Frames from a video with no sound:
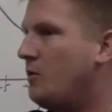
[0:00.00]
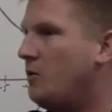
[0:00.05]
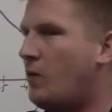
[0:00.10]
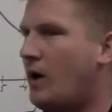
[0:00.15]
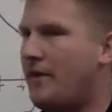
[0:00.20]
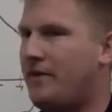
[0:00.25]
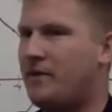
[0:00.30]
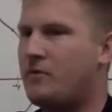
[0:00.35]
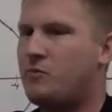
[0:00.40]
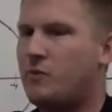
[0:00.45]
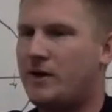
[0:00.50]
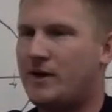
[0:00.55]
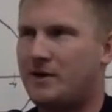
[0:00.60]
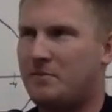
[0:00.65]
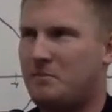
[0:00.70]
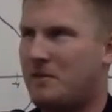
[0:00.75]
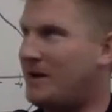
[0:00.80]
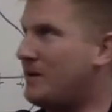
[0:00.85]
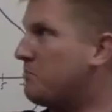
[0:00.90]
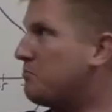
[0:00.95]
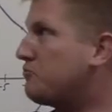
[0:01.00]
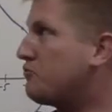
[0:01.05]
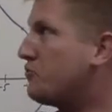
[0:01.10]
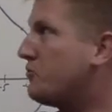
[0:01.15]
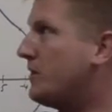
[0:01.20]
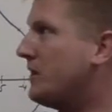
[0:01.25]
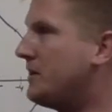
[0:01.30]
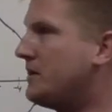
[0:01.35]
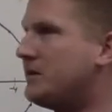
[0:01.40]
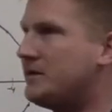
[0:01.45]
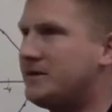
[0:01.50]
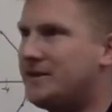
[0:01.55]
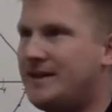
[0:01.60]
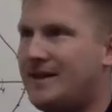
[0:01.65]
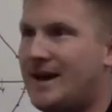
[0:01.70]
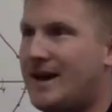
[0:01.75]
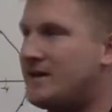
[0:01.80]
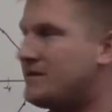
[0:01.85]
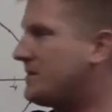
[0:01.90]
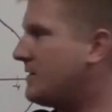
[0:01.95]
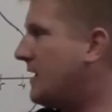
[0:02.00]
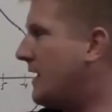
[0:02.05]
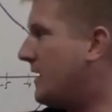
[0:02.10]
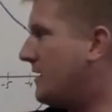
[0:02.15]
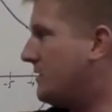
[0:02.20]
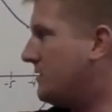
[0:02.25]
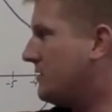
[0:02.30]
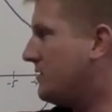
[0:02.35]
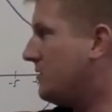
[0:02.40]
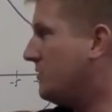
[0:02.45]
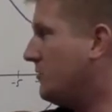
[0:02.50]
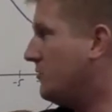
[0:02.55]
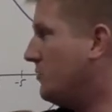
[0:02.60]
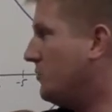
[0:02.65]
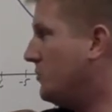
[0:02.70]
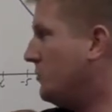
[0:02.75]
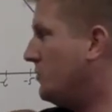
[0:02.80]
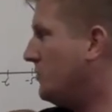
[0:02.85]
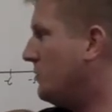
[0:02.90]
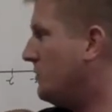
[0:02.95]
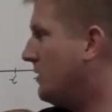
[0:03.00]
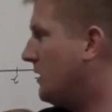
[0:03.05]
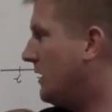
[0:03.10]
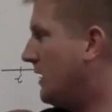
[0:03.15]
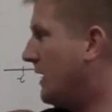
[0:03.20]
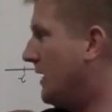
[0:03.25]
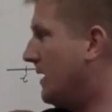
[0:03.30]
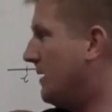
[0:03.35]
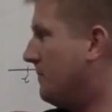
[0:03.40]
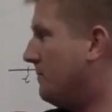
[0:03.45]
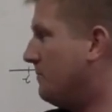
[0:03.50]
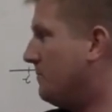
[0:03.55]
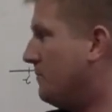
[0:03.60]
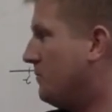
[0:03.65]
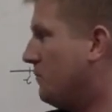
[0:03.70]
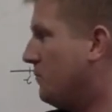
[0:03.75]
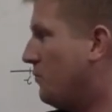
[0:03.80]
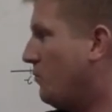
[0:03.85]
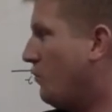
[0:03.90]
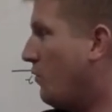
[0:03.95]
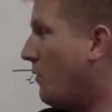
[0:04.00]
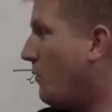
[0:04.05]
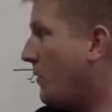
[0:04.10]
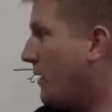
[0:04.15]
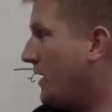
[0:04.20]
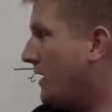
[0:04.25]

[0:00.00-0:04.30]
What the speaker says: I think we can make a pretty good guess as to what